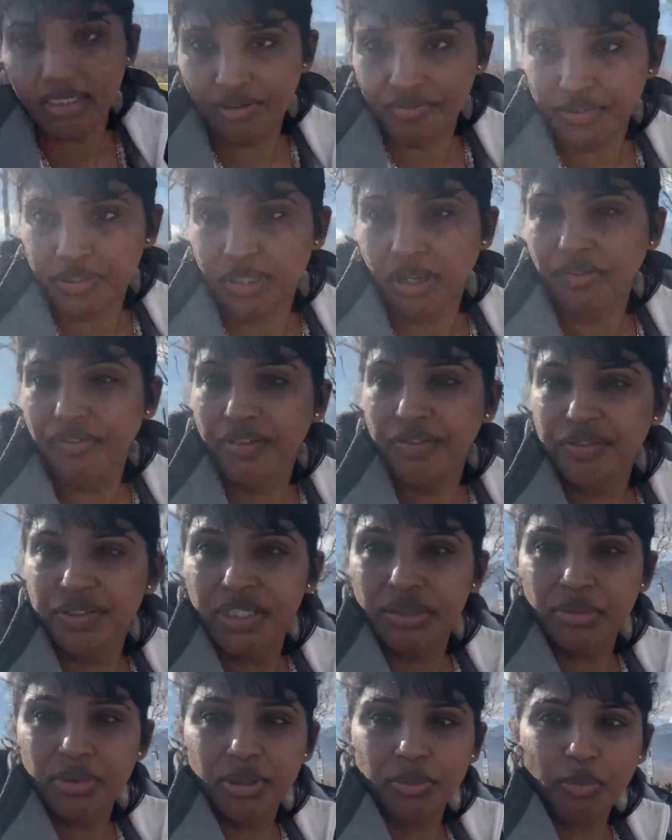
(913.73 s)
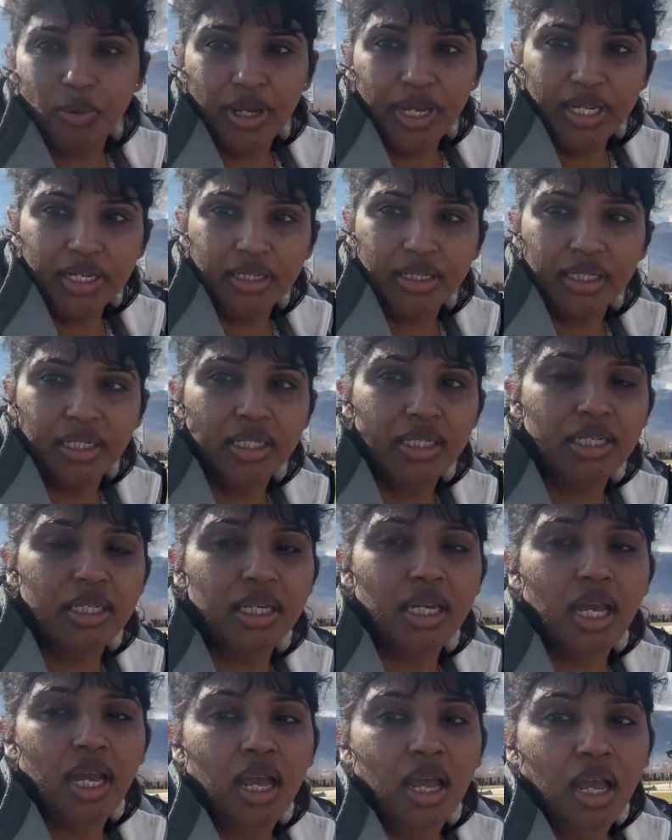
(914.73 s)
after that 15 minute break,
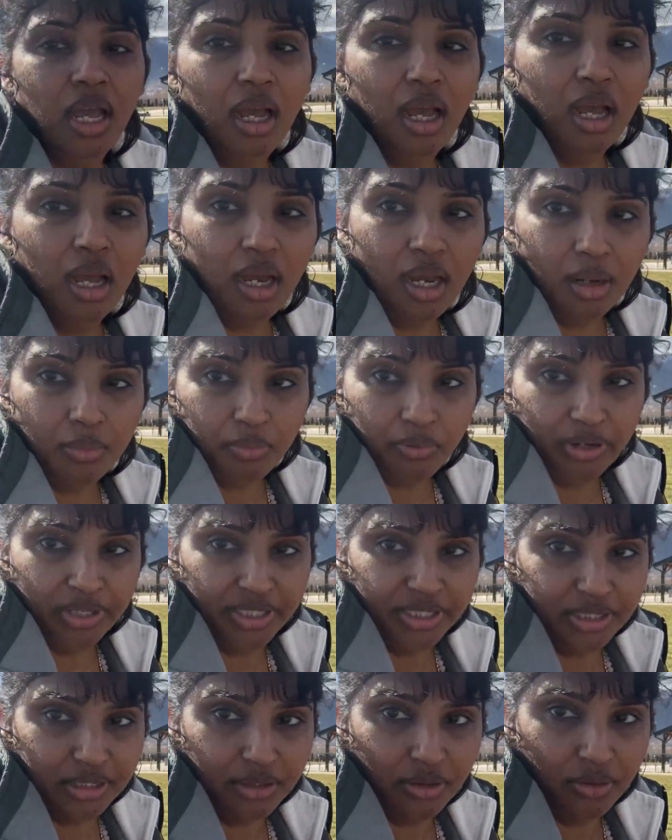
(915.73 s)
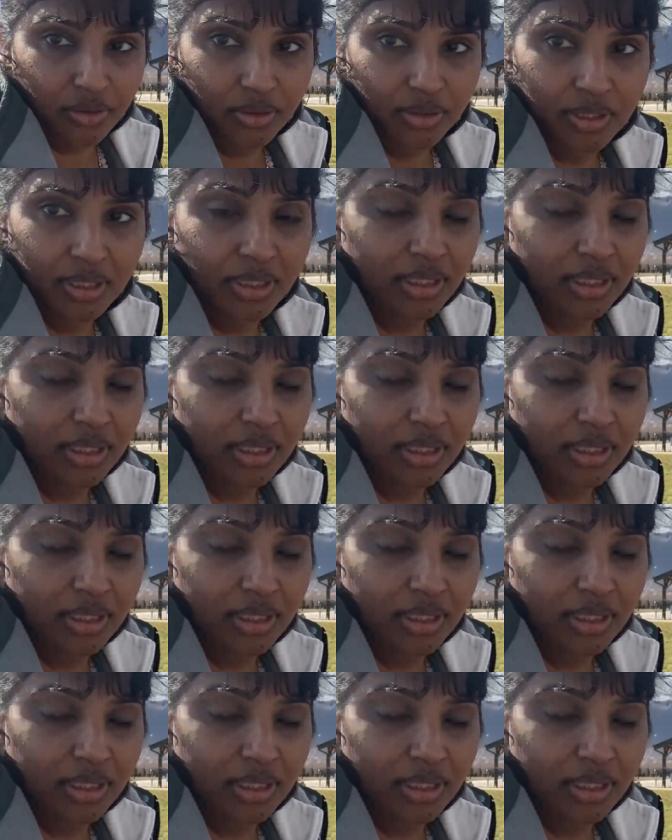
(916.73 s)
I'm ready to go.